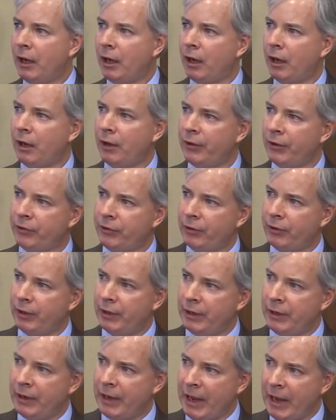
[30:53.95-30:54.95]
this is
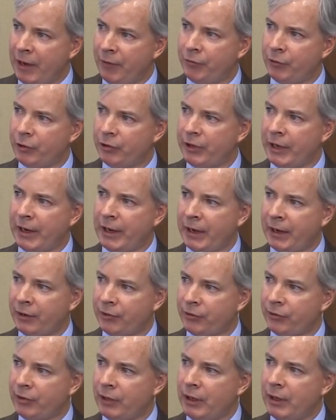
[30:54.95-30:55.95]
in
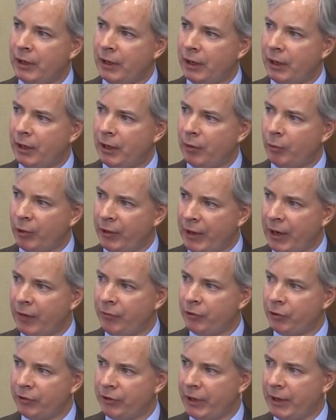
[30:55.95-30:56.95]
after-tax, with
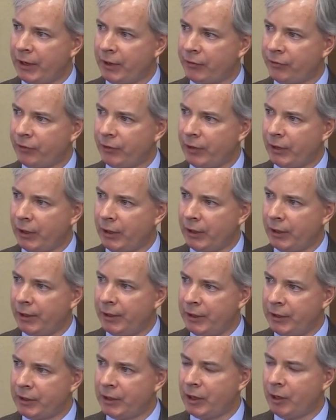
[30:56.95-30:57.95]
after-tax
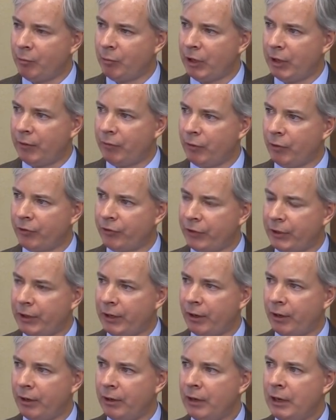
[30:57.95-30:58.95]
income levels
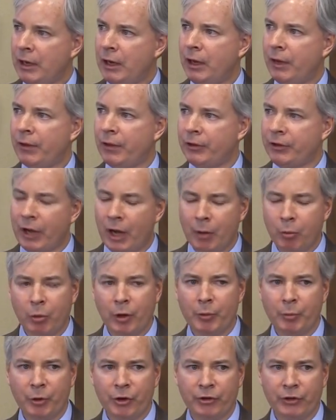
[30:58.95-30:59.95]
here, the top
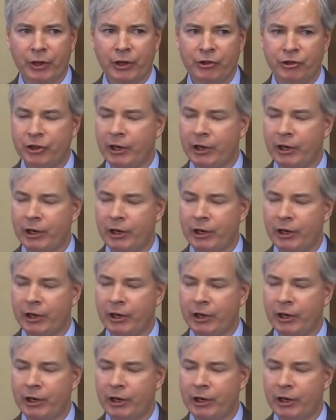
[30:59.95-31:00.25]
1%